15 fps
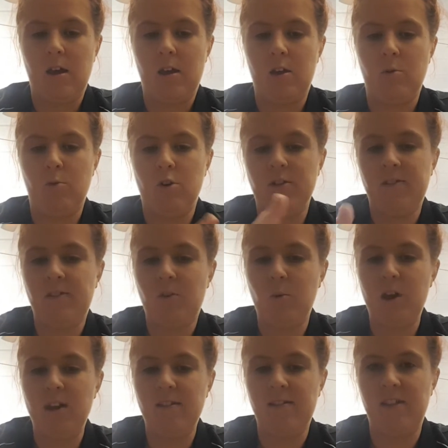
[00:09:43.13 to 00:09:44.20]
You want to
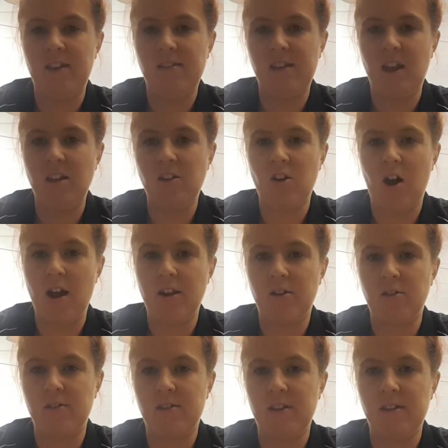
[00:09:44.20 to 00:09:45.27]
squeeze this end tighter
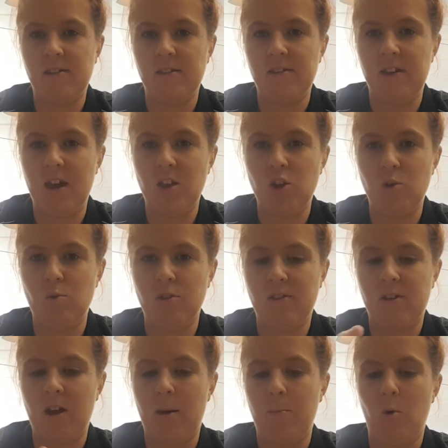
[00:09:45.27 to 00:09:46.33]
because this is the end you want
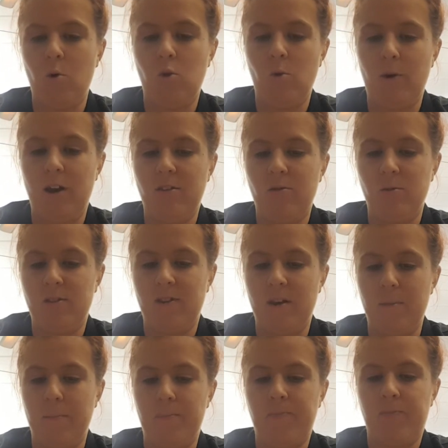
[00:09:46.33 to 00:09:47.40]
to come all the way to a
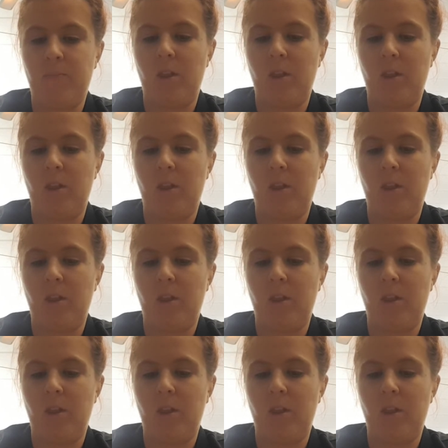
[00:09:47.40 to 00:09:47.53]
tip.